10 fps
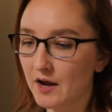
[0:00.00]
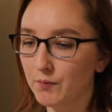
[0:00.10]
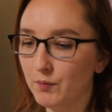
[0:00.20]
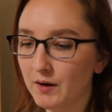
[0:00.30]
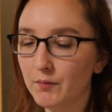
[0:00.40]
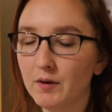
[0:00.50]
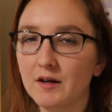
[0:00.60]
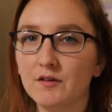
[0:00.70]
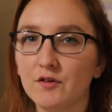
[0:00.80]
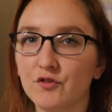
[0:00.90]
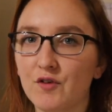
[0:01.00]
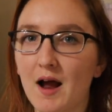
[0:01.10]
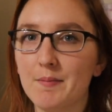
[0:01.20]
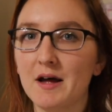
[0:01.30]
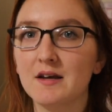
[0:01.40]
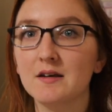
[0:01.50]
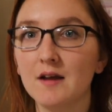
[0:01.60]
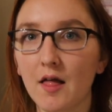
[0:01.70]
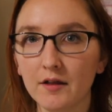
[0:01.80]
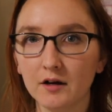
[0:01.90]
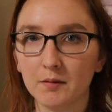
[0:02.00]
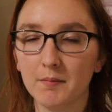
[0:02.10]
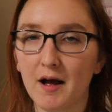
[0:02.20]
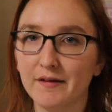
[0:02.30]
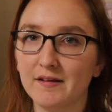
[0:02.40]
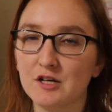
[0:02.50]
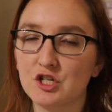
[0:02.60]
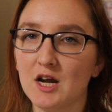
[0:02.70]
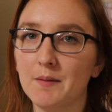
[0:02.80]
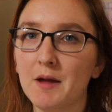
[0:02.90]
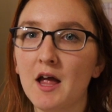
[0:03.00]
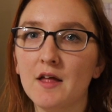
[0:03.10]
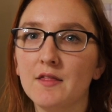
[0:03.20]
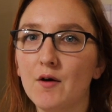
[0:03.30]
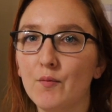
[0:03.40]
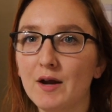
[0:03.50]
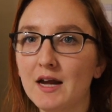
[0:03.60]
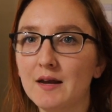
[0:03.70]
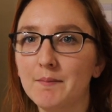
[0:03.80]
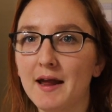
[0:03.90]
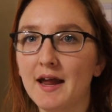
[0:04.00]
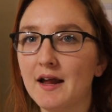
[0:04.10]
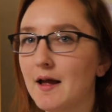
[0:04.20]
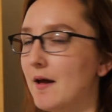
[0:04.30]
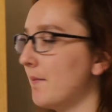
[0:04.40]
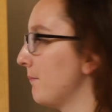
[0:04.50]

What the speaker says: And we want to describe another composite shape that we can make